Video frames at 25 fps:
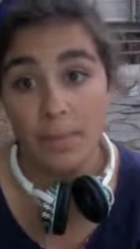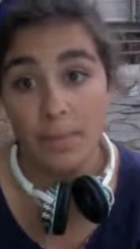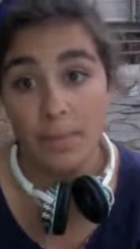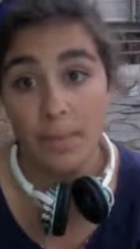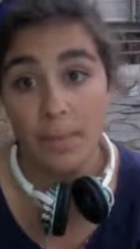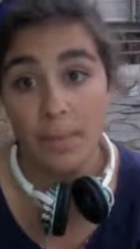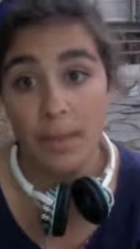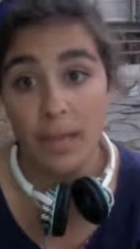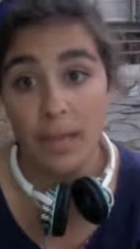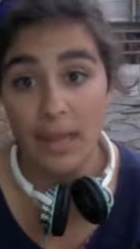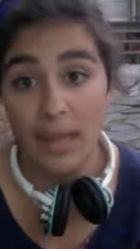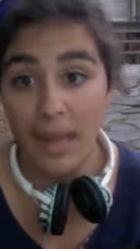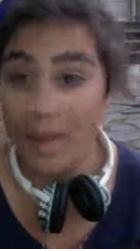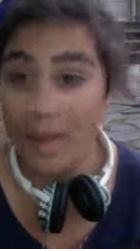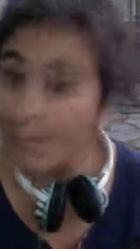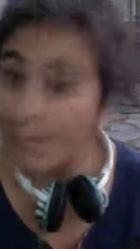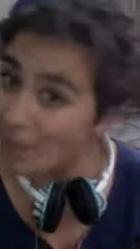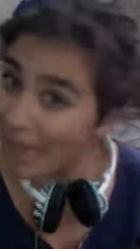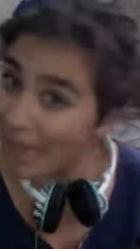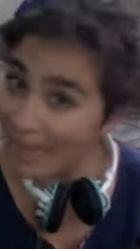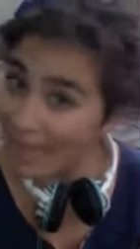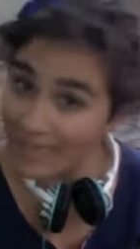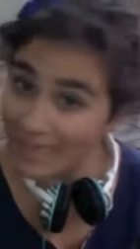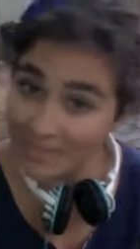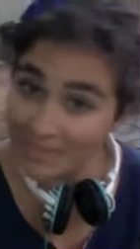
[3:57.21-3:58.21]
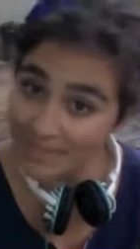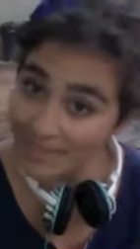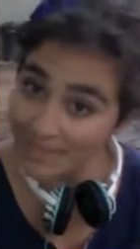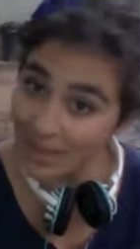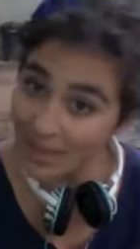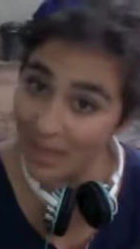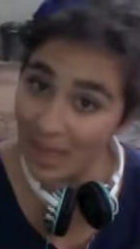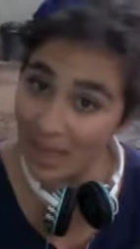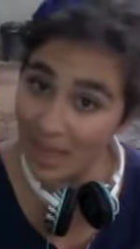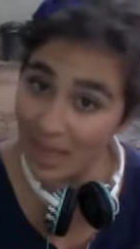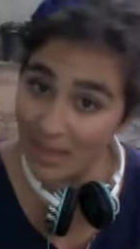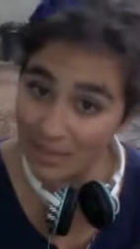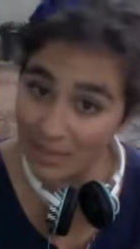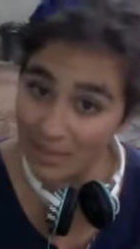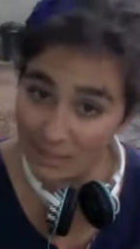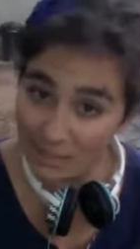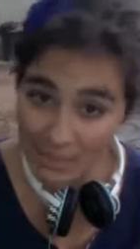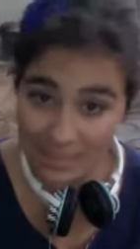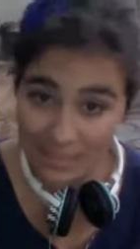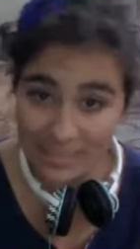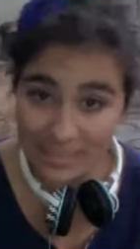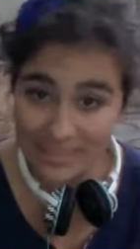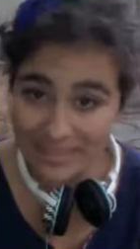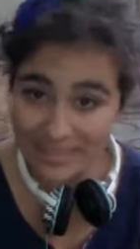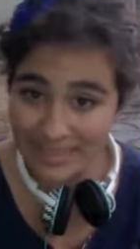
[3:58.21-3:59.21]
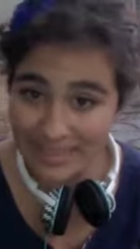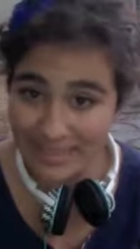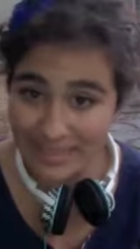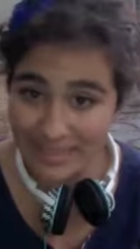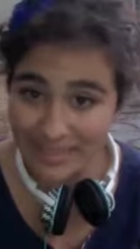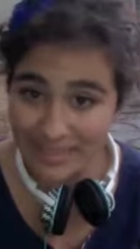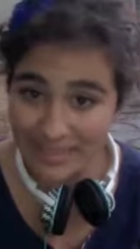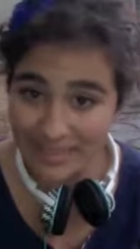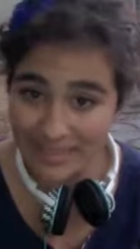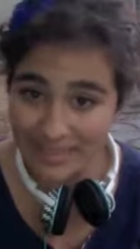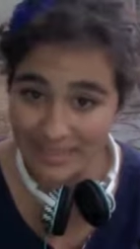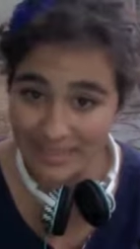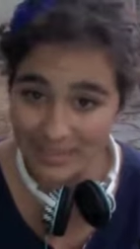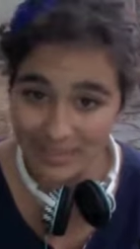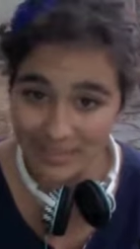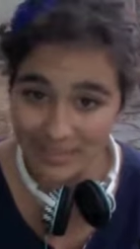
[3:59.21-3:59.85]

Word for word: But I'm back, just like Taylor's.